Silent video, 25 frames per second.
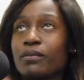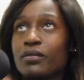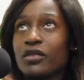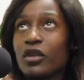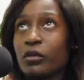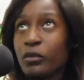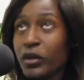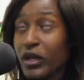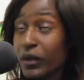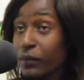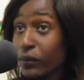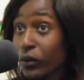
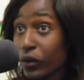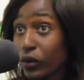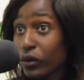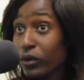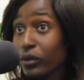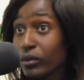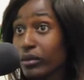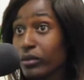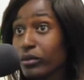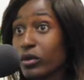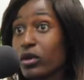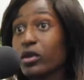the
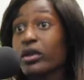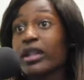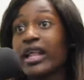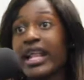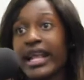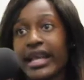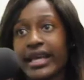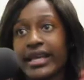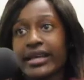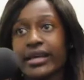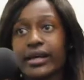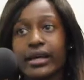people, well,
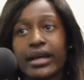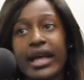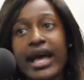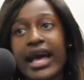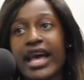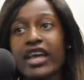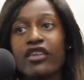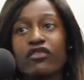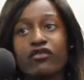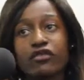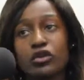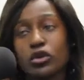like
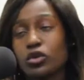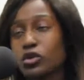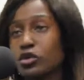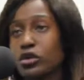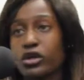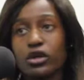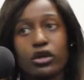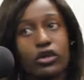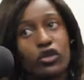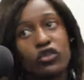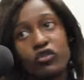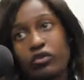I've talked
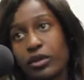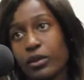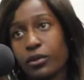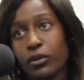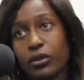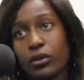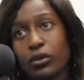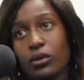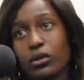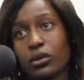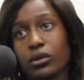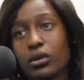to a lot of
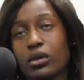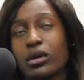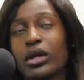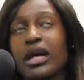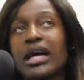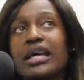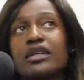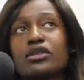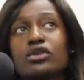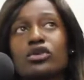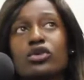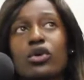people,
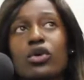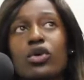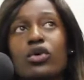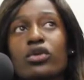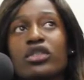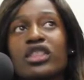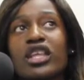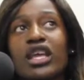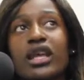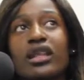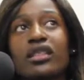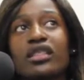so
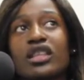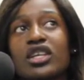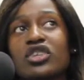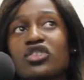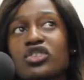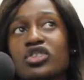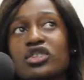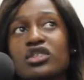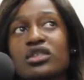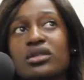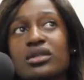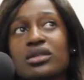they
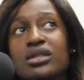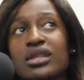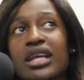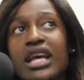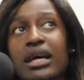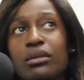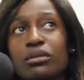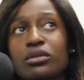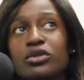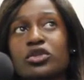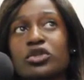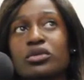just
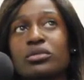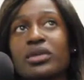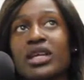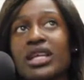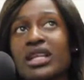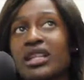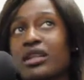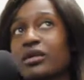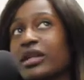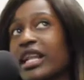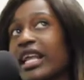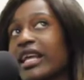come to me
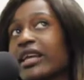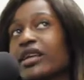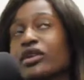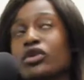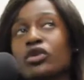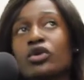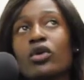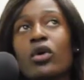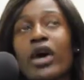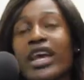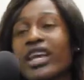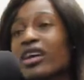and they're like,
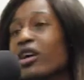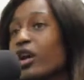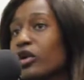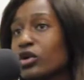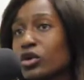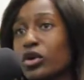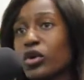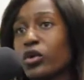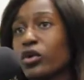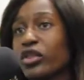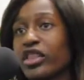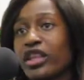I
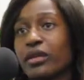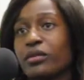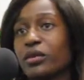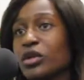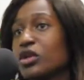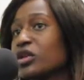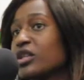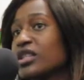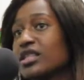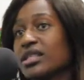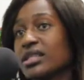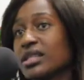can't go there
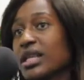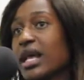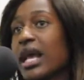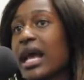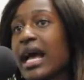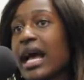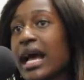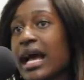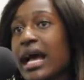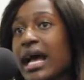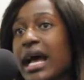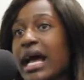because
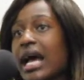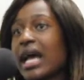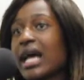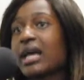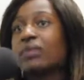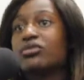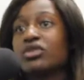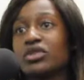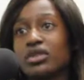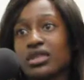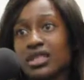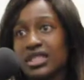
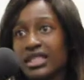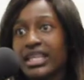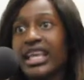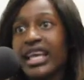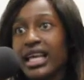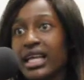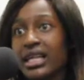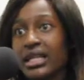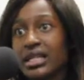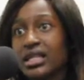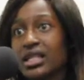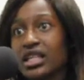I'm just
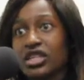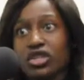scared.